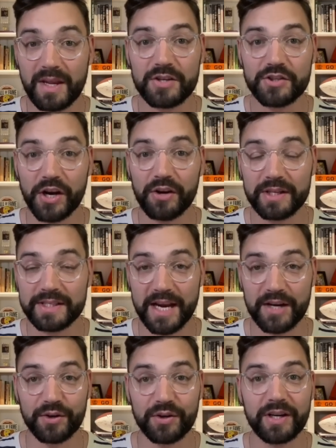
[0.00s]
Jair
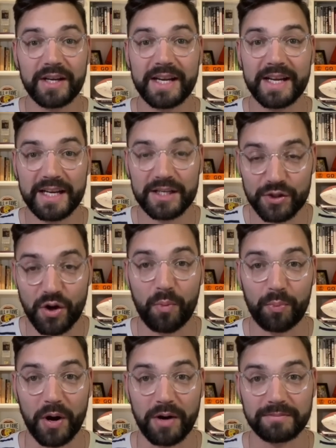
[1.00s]
Alexander is an
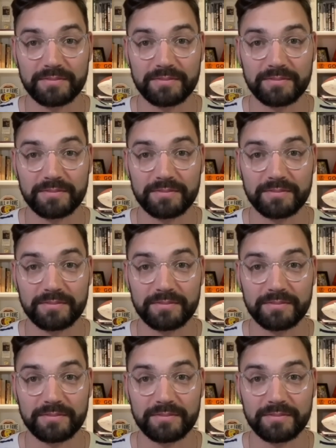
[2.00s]
all-pro.